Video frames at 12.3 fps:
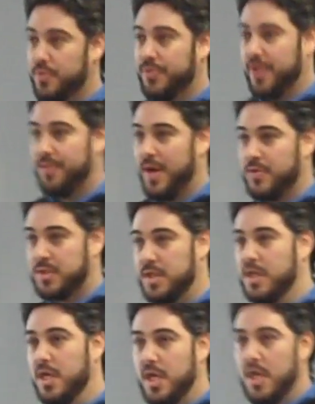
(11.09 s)
We think that was
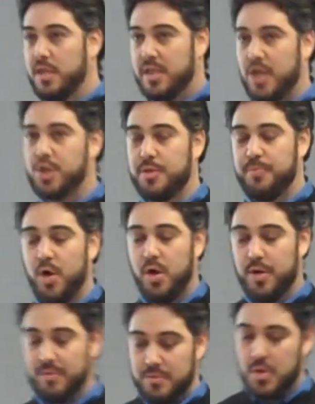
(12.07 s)
touched
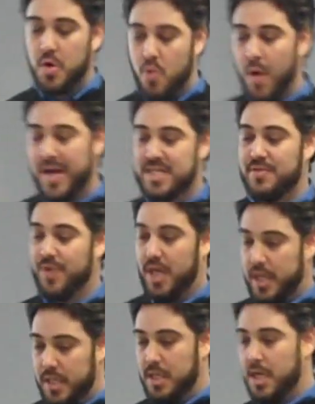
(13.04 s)
upon quite
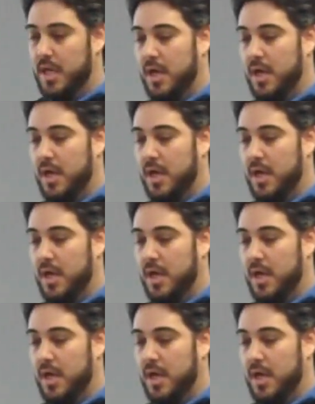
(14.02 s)
severely,